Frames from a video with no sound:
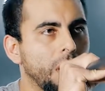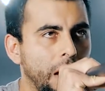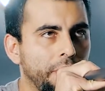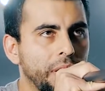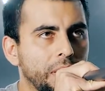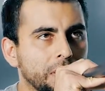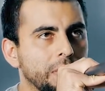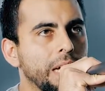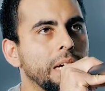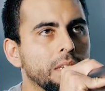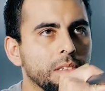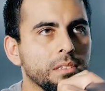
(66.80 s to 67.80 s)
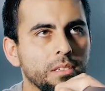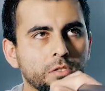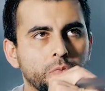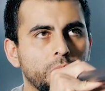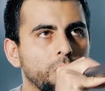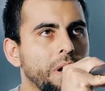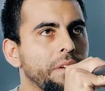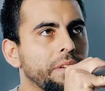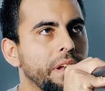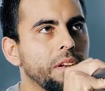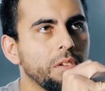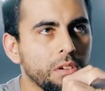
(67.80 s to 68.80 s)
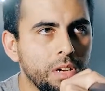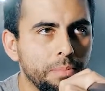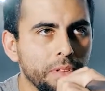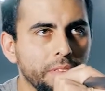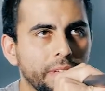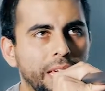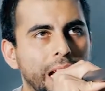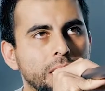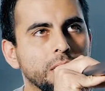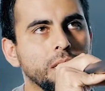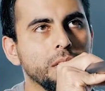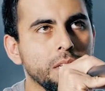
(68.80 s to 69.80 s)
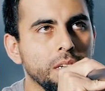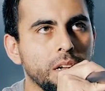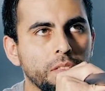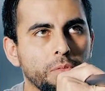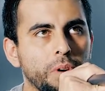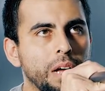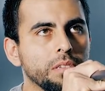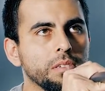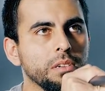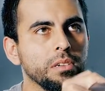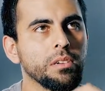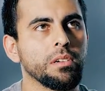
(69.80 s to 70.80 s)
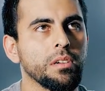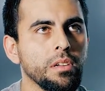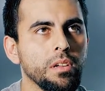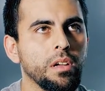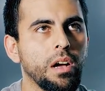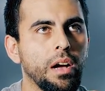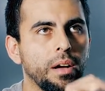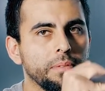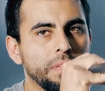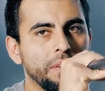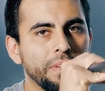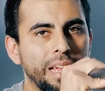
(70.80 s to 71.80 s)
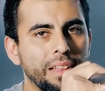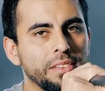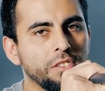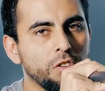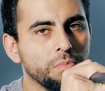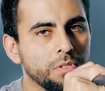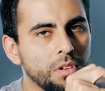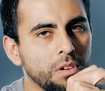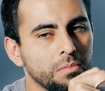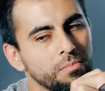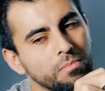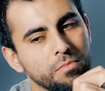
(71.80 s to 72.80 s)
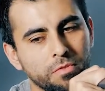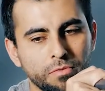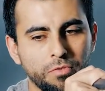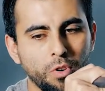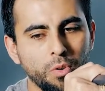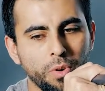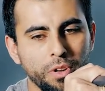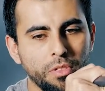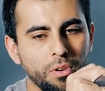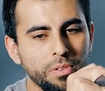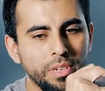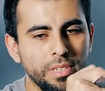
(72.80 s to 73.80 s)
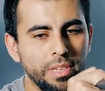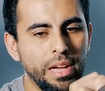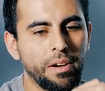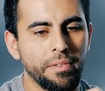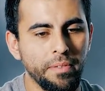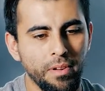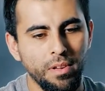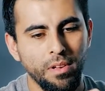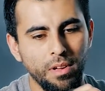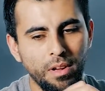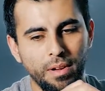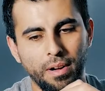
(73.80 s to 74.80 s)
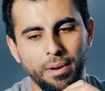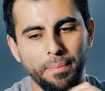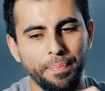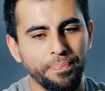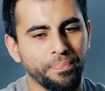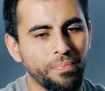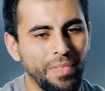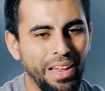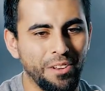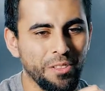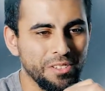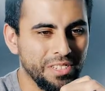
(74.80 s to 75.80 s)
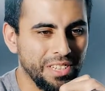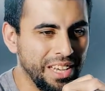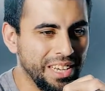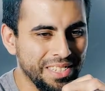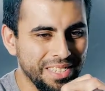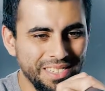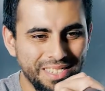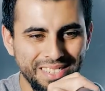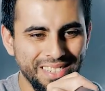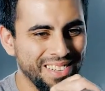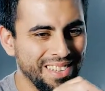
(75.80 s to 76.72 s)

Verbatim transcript: I think it's nice. It's well-rounded. I know a couple of the cats on the on the roster. Uh, David Allen Dope's Dope from Fort Worth holding it down. Um, I know there's the cousins.